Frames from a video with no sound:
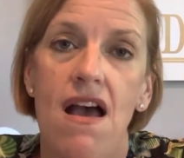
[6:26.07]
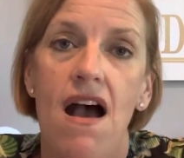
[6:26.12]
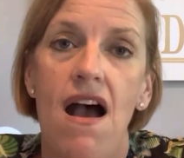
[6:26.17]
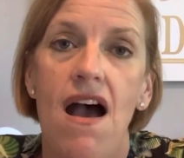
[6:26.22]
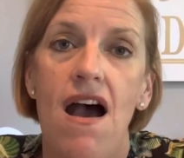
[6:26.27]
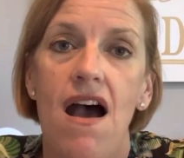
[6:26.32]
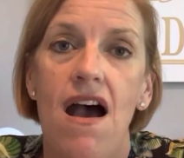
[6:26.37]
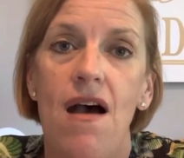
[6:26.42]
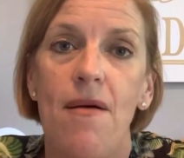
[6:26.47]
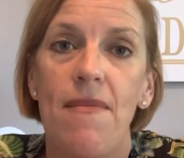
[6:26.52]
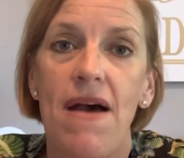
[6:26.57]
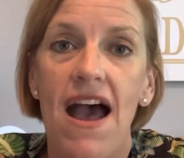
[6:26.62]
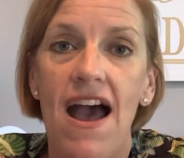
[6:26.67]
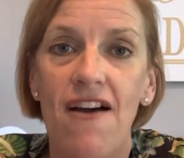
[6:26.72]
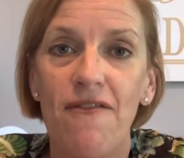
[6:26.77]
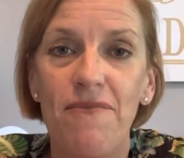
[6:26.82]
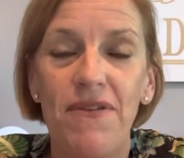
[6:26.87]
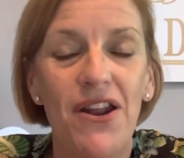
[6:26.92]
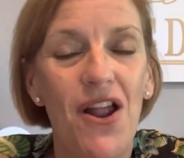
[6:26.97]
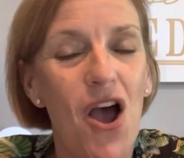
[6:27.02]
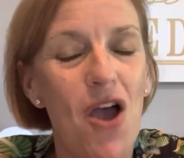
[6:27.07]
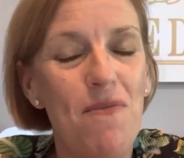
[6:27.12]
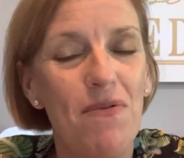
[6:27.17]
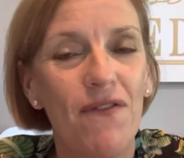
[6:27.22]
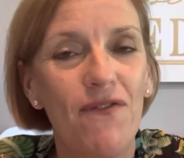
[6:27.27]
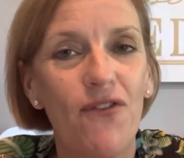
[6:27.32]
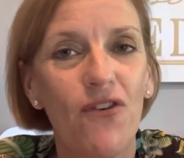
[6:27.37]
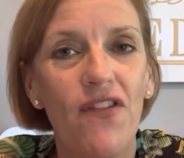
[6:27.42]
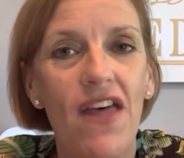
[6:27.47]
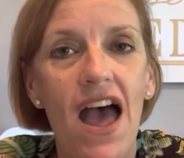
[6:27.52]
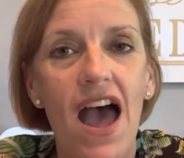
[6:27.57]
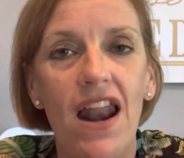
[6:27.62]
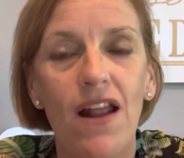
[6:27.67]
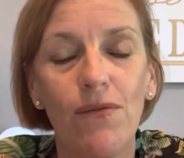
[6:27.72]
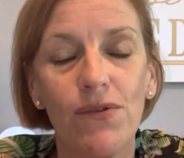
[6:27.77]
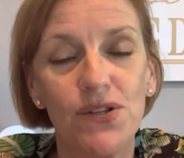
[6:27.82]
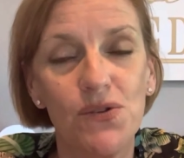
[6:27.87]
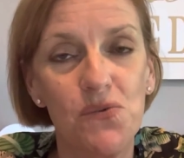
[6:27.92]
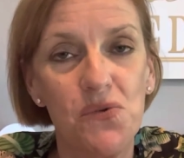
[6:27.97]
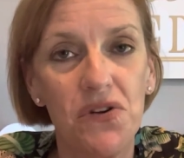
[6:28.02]
Um, I've been hoping for that.
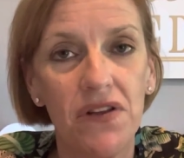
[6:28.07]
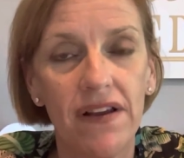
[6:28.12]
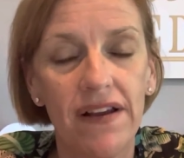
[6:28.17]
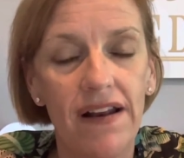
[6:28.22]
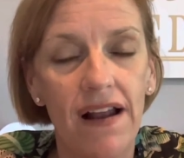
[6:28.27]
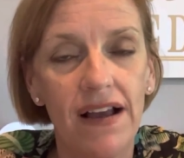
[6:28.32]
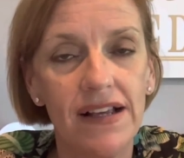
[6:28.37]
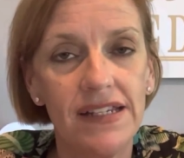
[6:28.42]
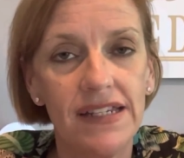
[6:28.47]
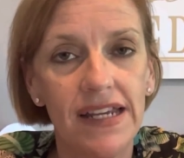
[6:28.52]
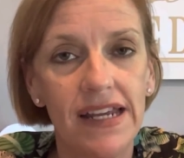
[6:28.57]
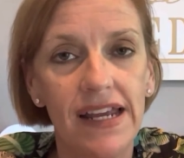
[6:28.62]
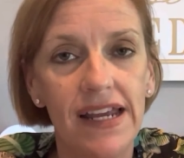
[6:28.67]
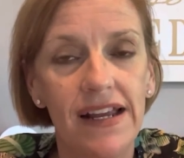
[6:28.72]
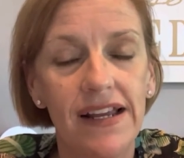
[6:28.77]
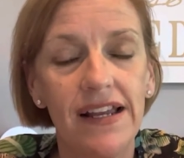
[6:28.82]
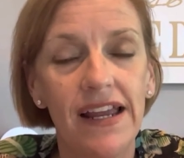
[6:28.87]
It was really nice to he